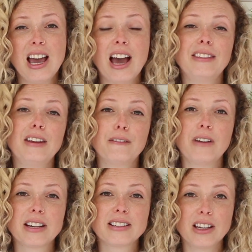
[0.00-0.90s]
and the
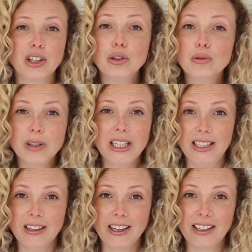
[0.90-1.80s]
effects that you
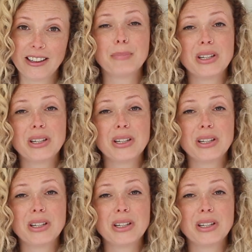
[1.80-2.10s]
really like.